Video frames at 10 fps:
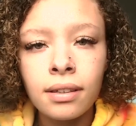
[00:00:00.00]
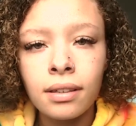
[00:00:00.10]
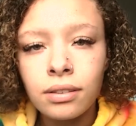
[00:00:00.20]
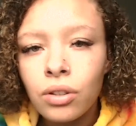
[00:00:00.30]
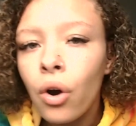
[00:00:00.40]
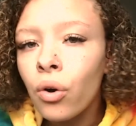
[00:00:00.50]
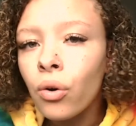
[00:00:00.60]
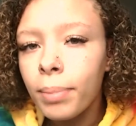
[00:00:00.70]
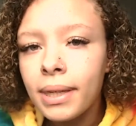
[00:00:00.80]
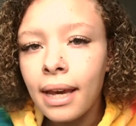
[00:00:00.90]
Don't
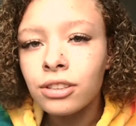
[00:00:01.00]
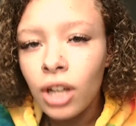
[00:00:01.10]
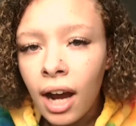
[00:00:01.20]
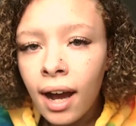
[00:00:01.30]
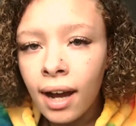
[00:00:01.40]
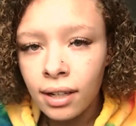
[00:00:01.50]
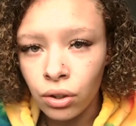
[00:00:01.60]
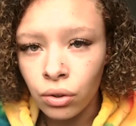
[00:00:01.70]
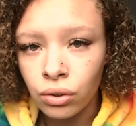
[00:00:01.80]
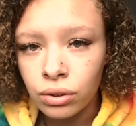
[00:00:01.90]
be a
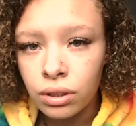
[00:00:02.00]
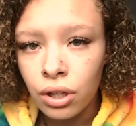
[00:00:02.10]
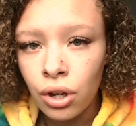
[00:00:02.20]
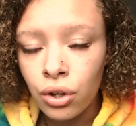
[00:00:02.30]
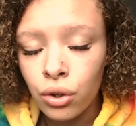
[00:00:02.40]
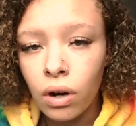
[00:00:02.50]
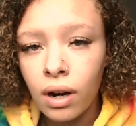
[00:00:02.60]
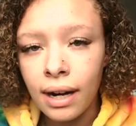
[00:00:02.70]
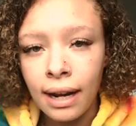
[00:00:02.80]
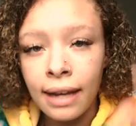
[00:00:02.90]
child. You are
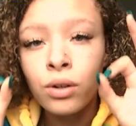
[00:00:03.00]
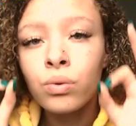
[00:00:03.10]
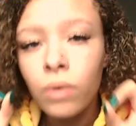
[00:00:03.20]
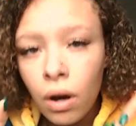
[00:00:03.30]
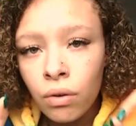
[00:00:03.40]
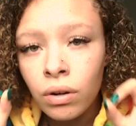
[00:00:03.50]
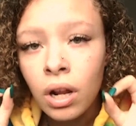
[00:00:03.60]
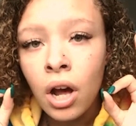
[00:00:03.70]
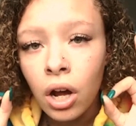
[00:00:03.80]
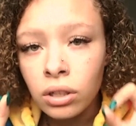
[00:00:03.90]
a grown
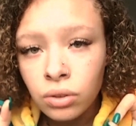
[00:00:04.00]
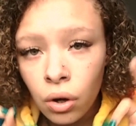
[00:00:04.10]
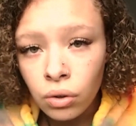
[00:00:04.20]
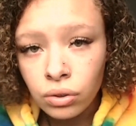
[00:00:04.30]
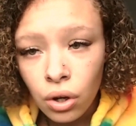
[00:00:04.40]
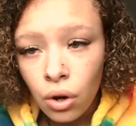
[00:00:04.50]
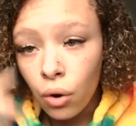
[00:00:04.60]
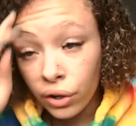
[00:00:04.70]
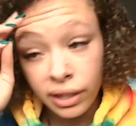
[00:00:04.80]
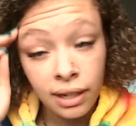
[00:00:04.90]
adult.
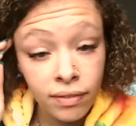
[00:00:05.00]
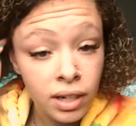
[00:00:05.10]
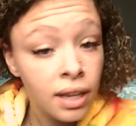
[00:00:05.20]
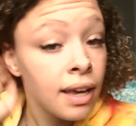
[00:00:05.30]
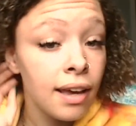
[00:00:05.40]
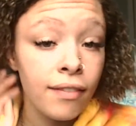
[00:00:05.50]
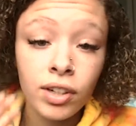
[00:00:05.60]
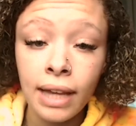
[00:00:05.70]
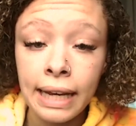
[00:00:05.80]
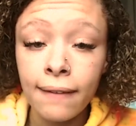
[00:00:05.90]
Or even if you're
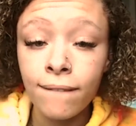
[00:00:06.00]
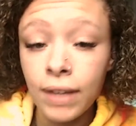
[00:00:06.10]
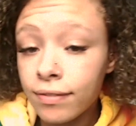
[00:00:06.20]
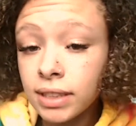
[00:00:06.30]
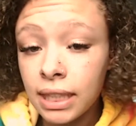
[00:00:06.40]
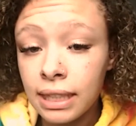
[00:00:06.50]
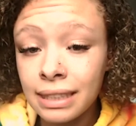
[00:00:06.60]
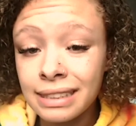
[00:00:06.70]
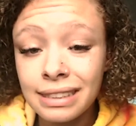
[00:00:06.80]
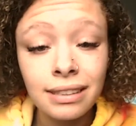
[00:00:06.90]
like 15,
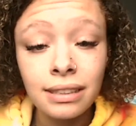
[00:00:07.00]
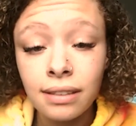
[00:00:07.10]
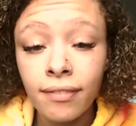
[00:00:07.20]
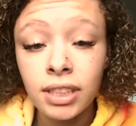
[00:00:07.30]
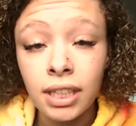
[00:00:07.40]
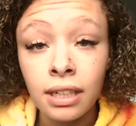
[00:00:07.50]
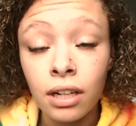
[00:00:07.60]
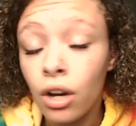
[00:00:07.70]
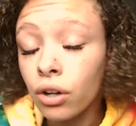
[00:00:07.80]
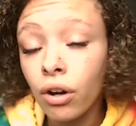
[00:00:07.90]
16, 17,
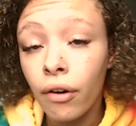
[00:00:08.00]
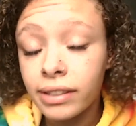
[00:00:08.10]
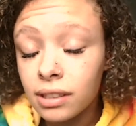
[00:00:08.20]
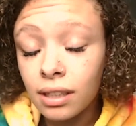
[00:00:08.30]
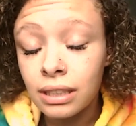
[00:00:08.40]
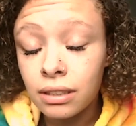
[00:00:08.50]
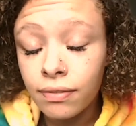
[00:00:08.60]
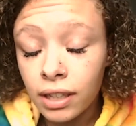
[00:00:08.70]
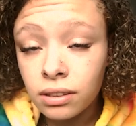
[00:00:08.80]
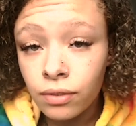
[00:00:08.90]
going to these
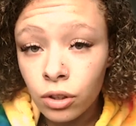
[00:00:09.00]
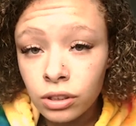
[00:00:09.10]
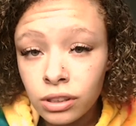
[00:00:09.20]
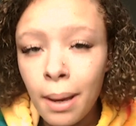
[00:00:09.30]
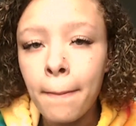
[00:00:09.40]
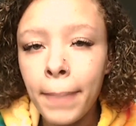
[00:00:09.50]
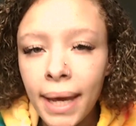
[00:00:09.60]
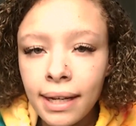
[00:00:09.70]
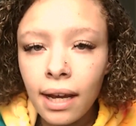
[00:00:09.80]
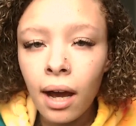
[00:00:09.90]
festivals,
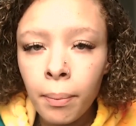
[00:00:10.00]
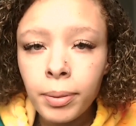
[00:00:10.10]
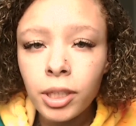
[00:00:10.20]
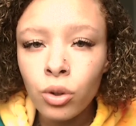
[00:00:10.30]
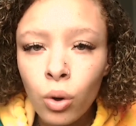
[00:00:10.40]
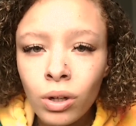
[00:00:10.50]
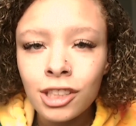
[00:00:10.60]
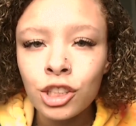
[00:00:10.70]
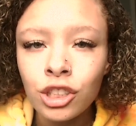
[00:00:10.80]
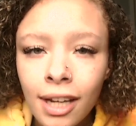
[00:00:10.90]
pick up your
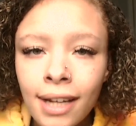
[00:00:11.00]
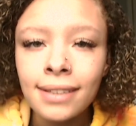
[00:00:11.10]
shit.